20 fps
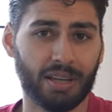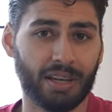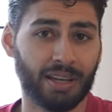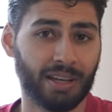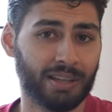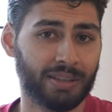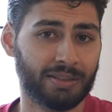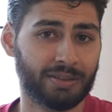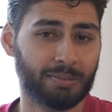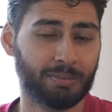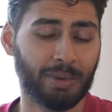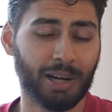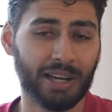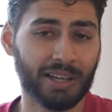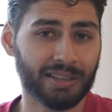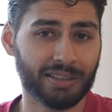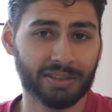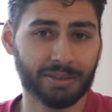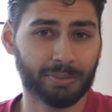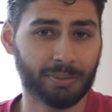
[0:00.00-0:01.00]
and my
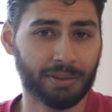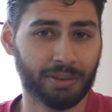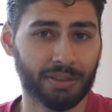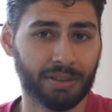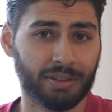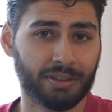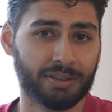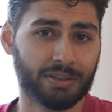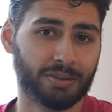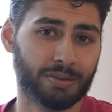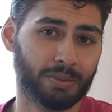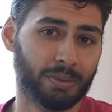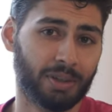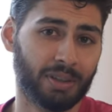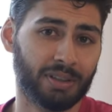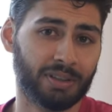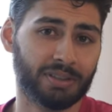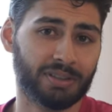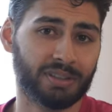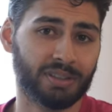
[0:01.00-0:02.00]
experience
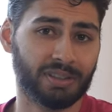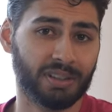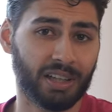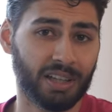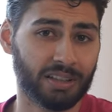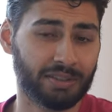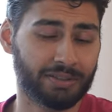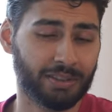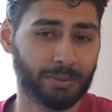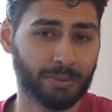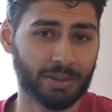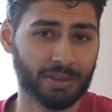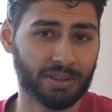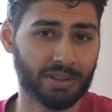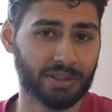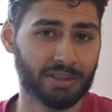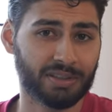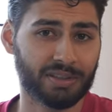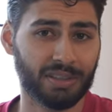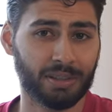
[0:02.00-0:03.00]
was a lot of
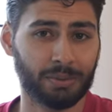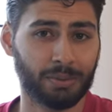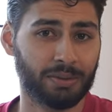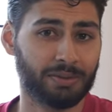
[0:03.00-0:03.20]
images that